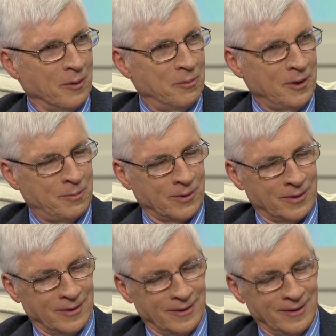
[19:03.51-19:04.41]

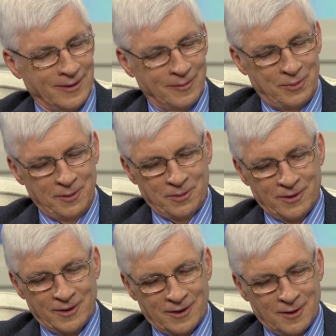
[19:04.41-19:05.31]
People
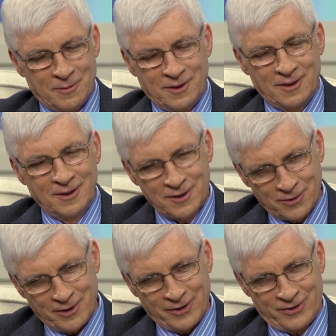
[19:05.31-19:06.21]
aren't going to be
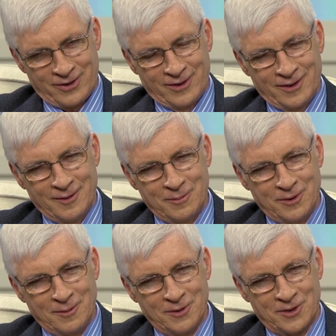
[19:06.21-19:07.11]
interested in
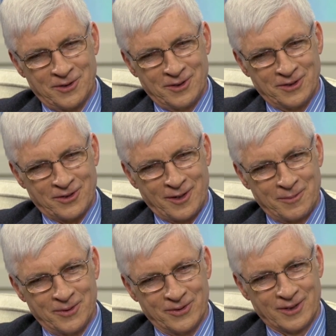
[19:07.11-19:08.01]
being missionary
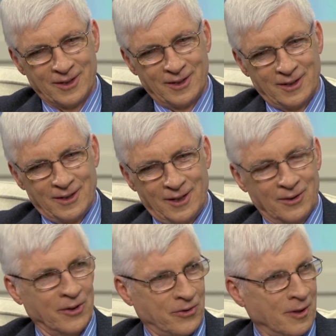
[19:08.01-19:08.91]
disciples
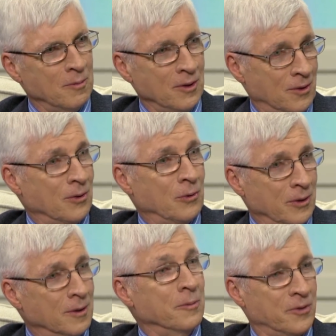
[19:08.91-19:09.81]
unless they meet the
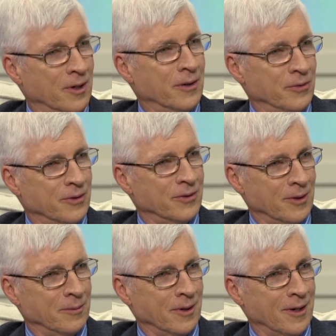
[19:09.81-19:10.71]
Lord themselves.
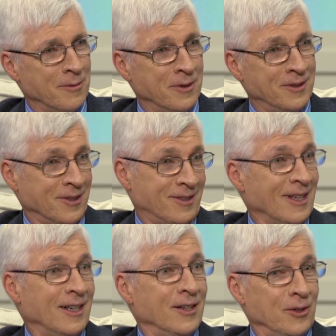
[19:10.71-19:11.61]

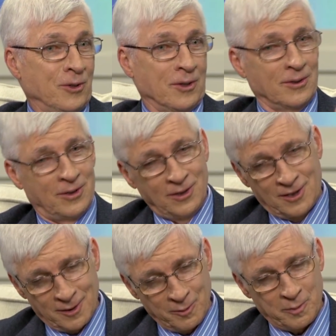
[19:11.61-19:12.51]
You can
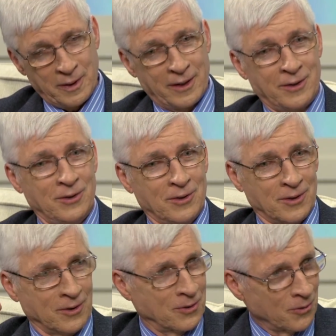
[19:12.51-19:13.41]
teach them about it, you
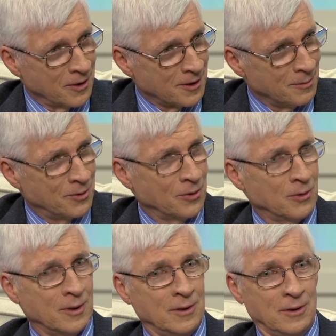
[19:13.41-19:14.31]
can exhort them
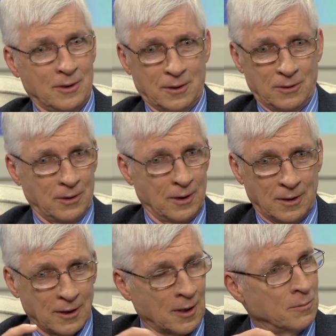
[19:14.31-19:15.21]
to it, you can
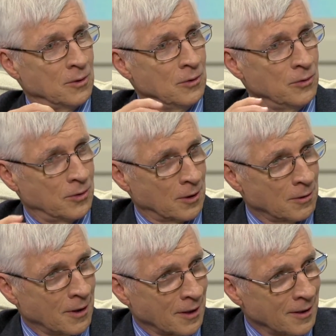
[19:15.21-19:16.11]
get them to use the
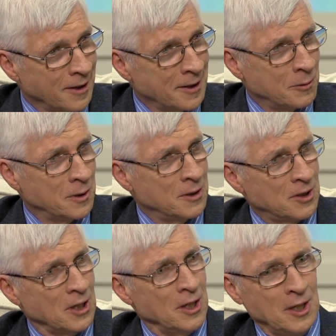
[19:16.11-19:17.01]
correct language,